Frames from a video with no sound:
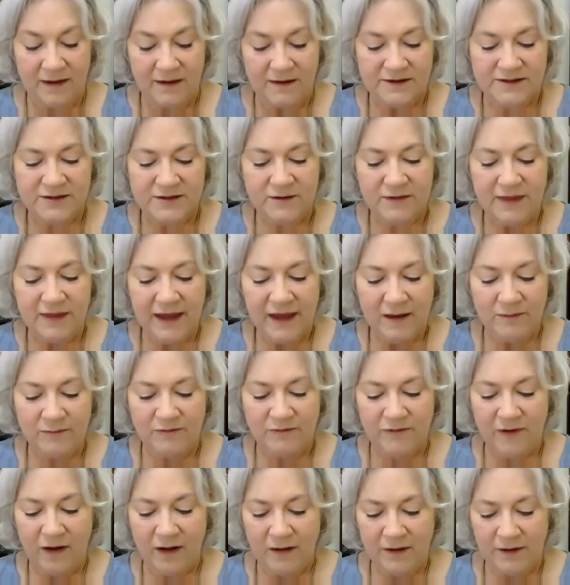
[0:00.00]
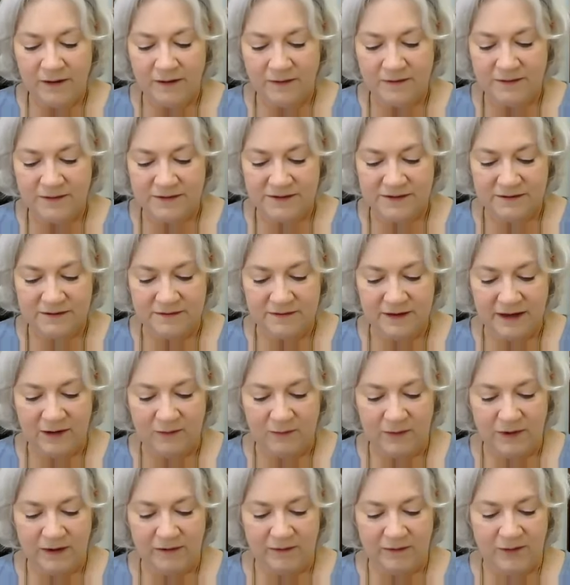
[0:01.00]
So they him followed till they
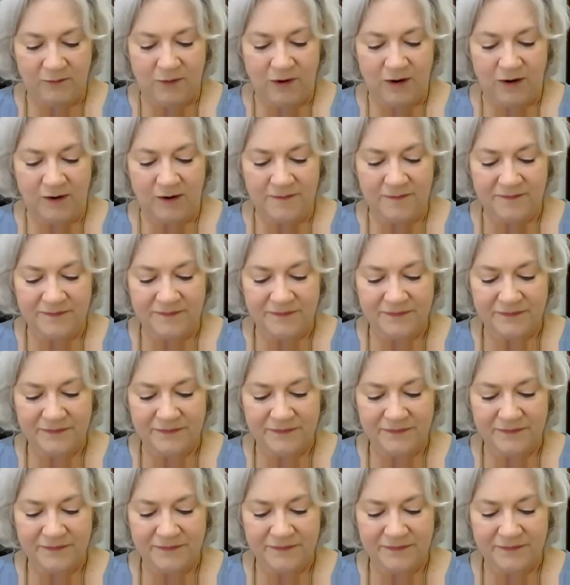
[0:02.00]
weary were.